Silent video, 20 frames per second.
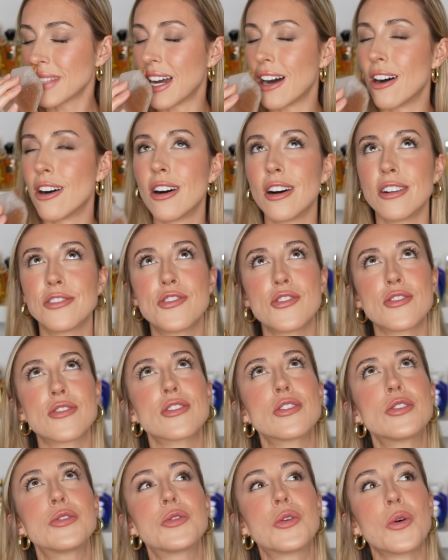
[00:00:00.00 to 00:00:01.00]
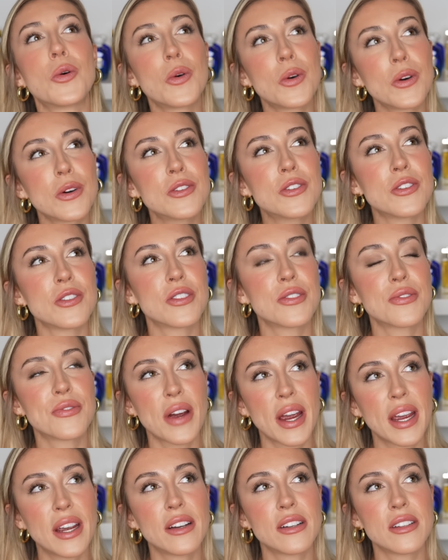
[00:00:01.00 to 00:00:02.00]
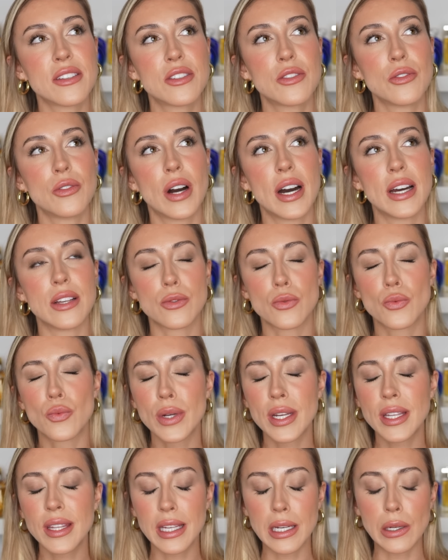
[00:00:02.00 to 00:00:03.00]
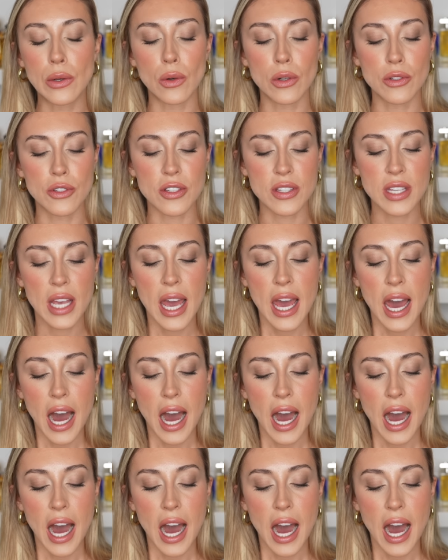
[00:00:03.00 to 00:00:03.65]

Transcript: oh, just gorgeous fragrance, you guys, really gorgeous.